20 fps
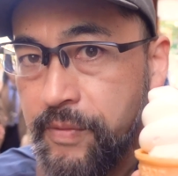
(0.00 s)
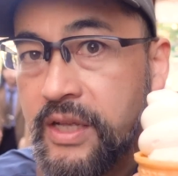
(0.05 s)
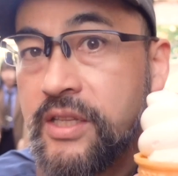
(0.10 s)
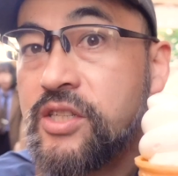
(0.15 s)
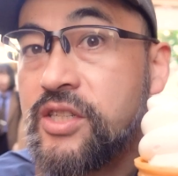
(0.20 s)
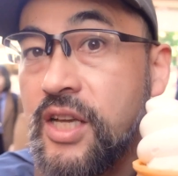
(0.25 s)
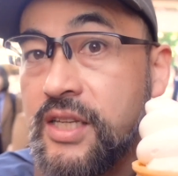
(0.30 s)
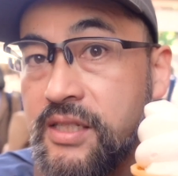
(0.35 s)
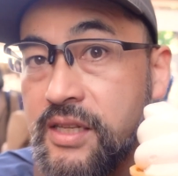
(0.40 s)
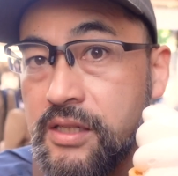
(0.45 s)

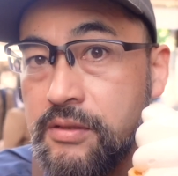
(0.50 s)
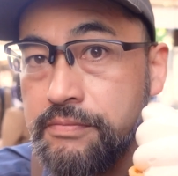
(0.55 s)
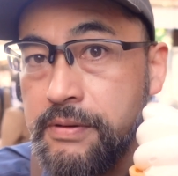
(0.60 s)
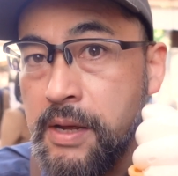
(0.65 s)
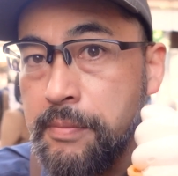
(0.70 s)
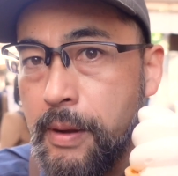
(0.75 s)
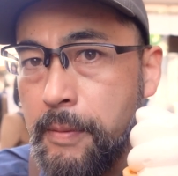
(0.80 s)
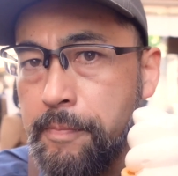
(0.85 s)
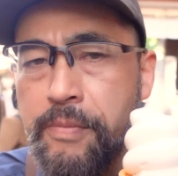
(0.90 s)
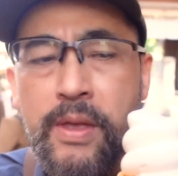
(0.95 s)
is chestnut
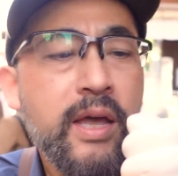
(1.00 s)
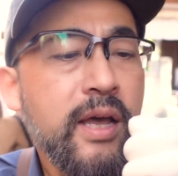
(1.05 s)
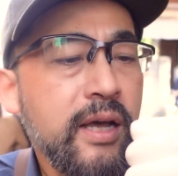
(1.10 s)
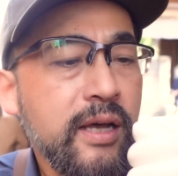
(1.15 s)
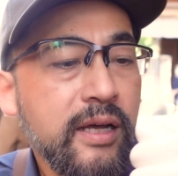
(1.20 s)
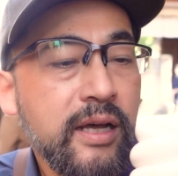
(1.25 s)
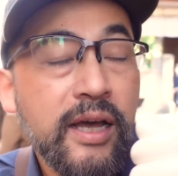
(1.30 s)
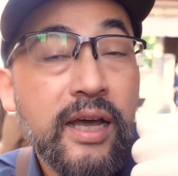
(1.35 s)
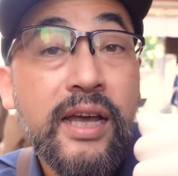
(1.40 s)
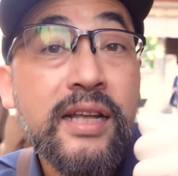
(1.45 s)
flavor.
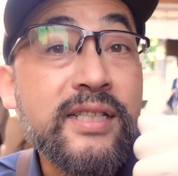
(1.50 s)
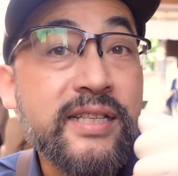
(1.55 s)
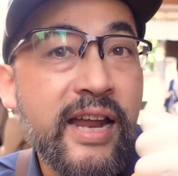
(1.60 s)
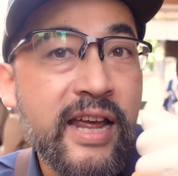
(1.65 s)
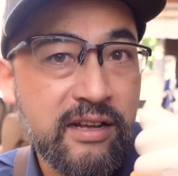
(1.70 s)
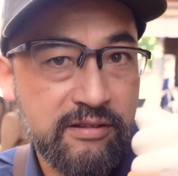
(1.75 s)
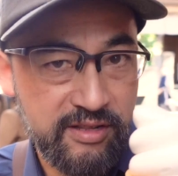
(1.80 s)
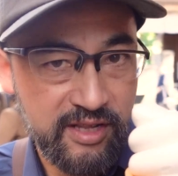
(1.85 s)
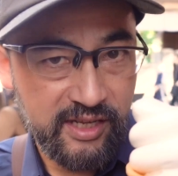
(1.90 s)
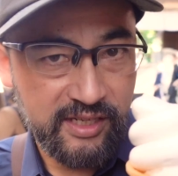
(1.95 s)
It's
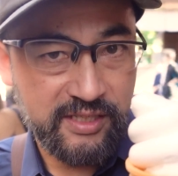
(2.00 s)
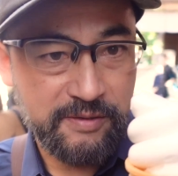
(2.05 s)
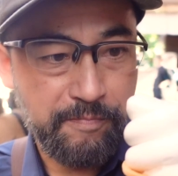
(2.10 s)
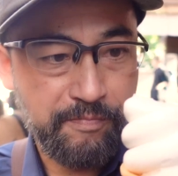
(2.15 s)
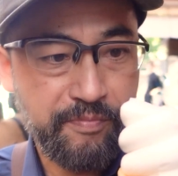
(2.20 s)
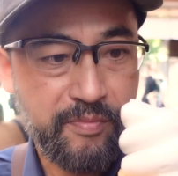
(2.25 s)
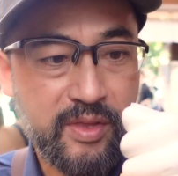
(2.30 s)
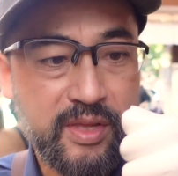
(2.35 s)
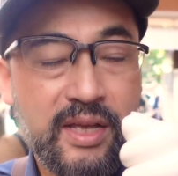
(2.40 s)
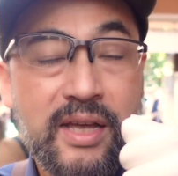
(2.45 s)
like this.
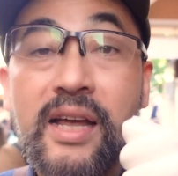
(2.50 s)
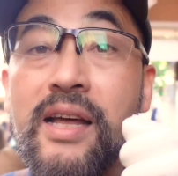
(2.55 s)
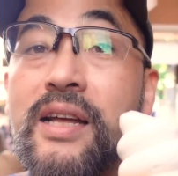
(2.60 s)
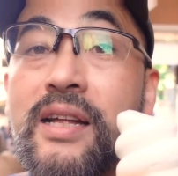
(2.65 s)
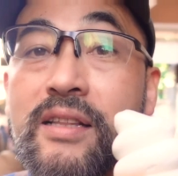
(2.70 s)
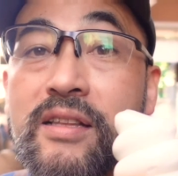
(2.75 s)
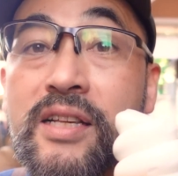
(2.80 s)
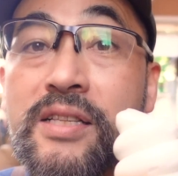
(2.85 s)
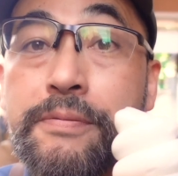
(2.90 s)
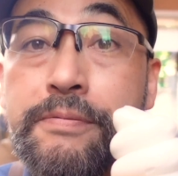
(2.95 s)

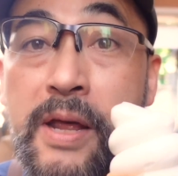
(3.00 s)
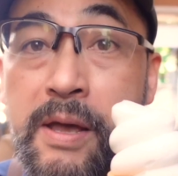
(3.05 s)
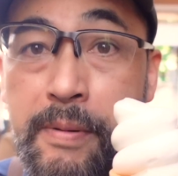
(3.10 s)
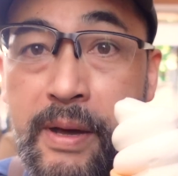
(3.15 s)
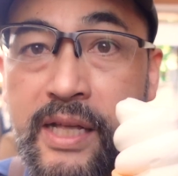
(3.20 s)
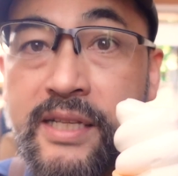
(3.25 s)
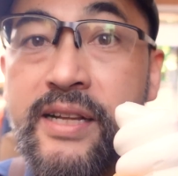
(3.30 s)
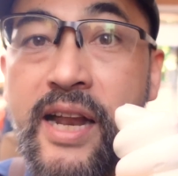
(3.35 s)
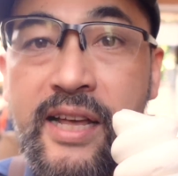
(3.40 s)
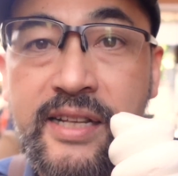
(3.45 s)
This
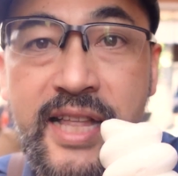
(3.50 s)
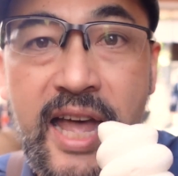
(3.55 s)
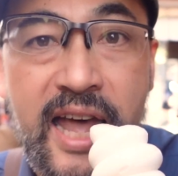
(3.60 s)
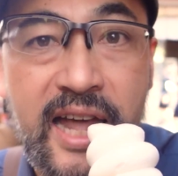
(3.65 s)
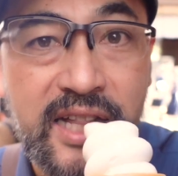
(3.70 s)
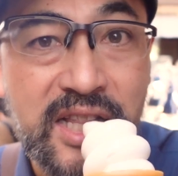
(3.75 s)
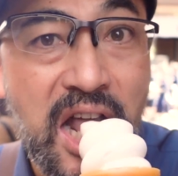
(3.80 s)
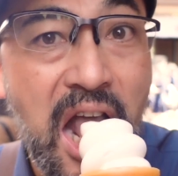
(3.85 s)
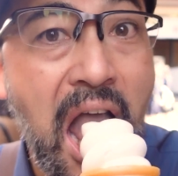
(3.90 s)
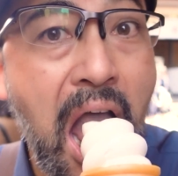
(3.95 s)
flavor is like that.